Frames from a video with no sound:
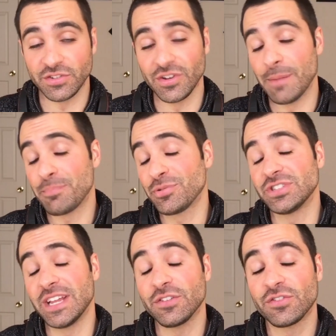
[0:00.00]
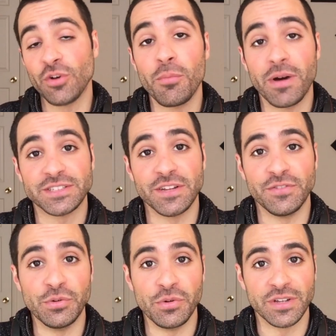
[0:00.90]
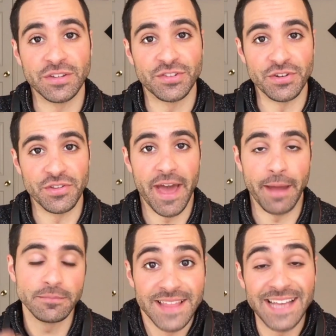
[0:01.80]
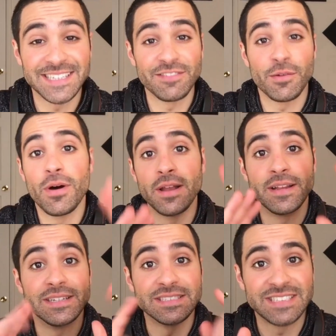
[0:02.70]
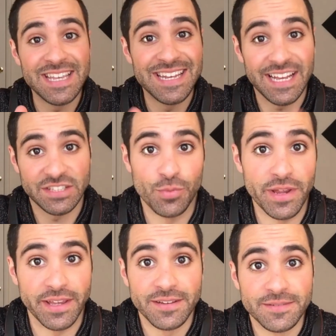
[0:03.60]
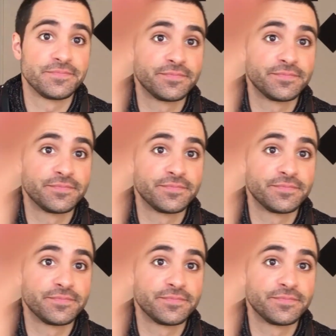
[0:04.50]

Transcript: So I'd appreciate it so much if you considered that. Thanks everyone. See you next week.